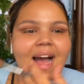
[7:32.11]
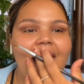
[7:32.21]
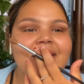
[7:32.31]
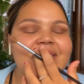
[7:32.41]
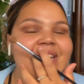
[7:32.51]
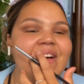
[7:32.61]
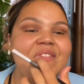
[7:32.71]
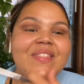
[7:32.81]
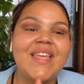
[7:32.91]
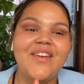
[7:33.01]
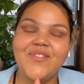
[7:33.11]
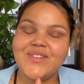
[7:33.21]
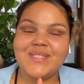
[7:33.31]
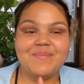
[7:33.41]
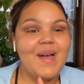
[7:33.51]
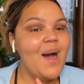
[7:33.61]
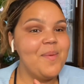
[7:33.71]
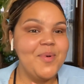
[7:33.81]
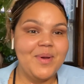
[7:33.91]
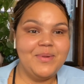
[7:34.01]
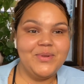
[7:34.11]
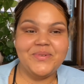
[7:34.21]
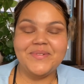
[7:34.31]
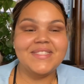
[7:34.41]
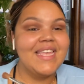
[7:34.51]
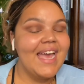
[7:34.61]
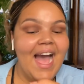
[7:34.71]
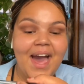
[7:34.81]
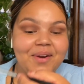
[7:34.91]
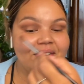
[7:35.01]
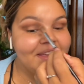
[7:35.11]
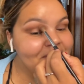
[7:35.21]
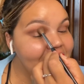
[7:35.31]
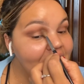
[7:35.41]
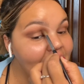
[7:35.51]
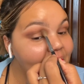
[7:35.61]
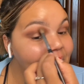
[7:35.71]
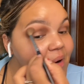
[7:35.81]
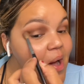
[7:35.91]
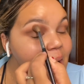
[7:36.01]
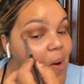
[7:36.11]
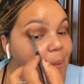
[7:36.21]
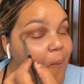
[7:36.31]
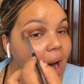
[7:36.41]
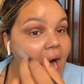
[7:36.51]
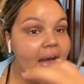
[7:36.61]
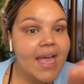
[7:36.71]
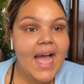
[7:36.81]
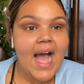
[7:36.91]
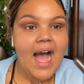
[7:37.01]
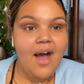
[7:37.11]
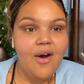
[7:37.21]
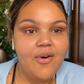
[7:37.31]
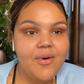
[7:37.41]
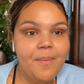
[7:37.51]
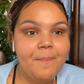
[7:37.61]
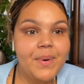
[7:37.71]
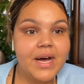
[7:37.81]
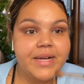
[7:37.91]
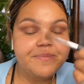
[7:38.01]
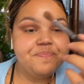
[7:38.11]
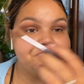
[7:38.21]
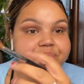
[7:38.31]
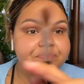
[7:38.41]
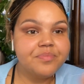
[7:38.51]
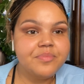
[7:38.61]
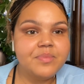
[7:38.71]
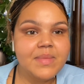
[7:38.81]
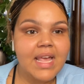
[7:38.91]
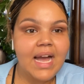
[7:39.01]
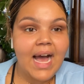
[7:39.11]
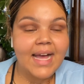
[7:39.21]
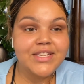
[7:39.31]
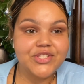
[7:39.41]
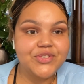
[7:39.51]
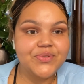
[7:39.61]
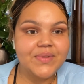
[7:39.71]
I just have a thing for some cowboy dudes. Like, I don't even know why, how, but I do.